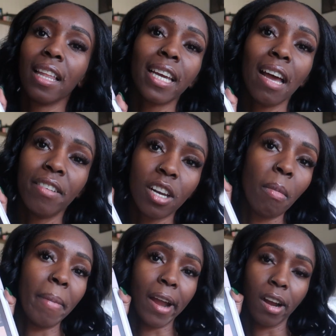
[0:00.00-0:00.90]
like having it on
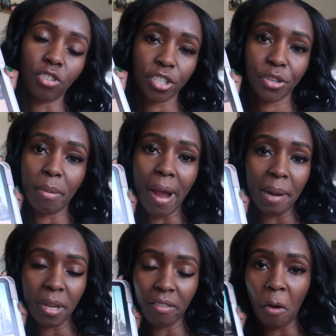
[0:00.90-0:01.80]
my background just to
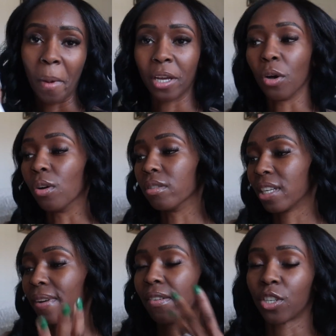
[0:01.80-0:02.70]
remind me of all my goals.
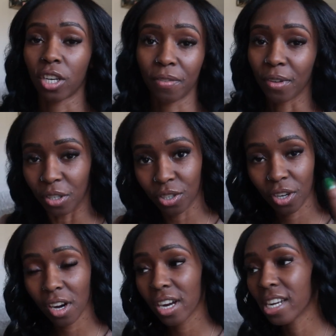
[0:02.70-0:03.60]
If I ever start to feel
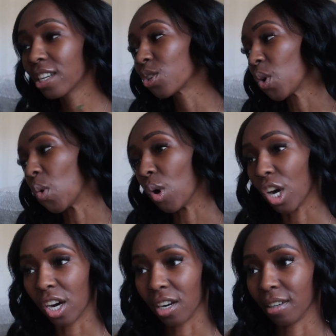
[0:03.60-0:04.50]
discouraged,
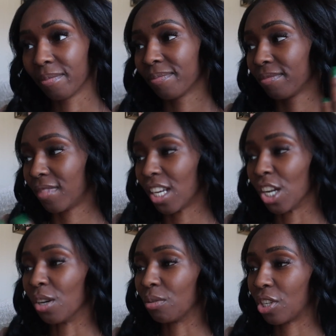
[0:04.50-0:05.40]
or you
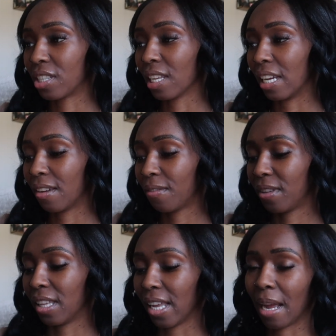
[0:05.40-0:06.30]
know, just like
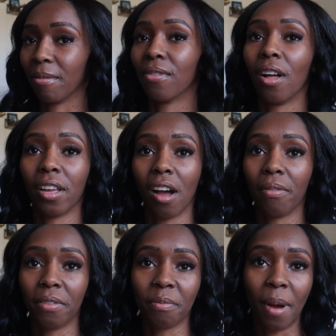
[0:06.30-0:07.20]
feeling like I'm falling
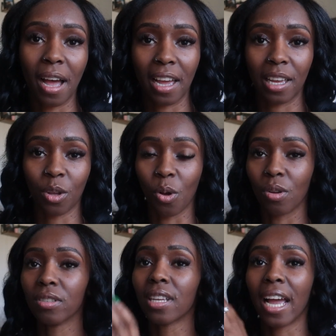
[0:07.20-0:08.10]
off of my
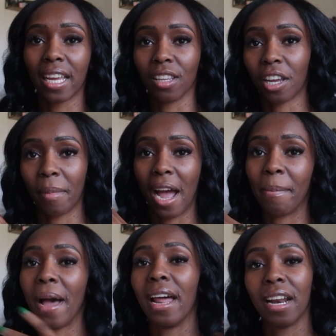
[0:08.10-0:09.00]
goals, I can look at my
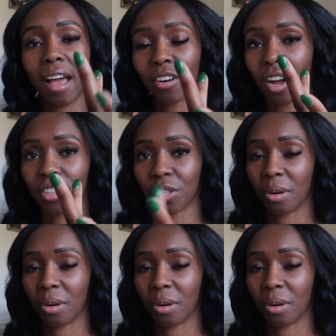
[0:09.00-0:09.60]
iPad and have a constant